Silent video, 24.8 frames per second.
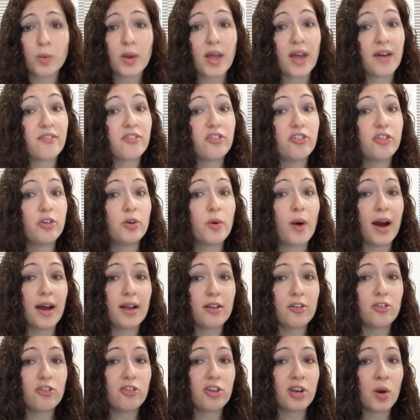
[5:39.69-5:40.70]
we have two
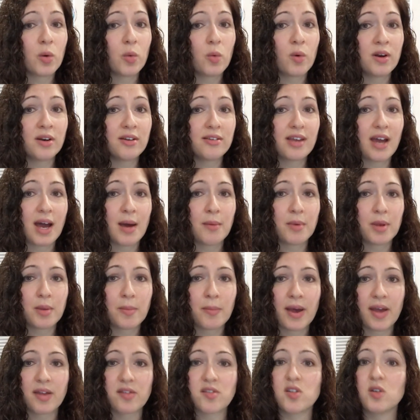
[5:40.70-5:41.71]
hydrogen at one
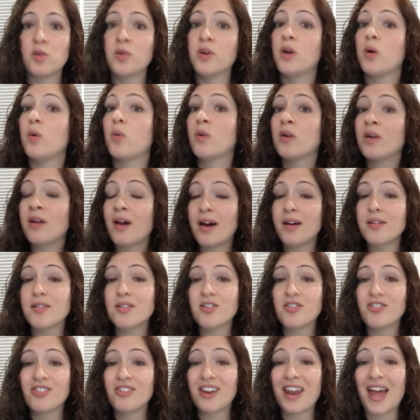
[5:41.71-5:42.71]
atomic mass unit, one
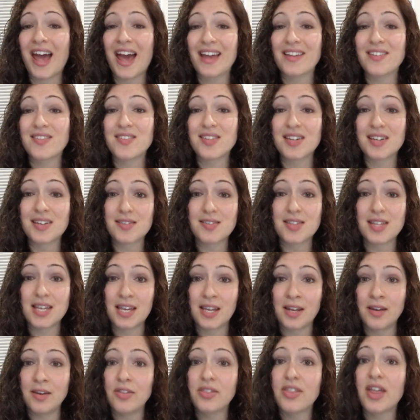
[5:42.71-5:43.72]
oxygen at
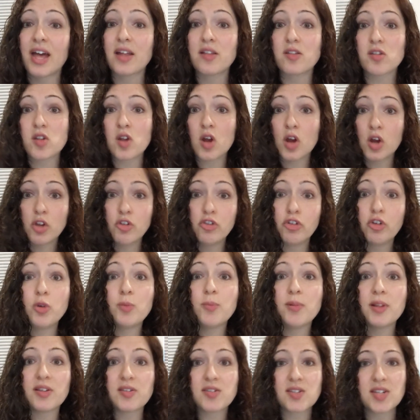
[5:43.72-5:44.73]
sixteen, that's
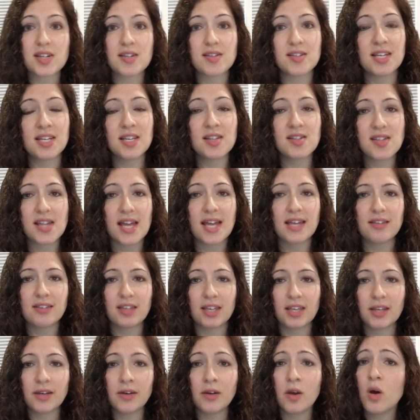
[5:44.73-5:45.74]
two plus sixteen is
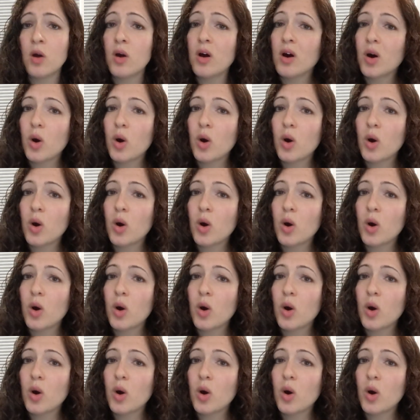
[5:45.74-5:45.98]
eighteen,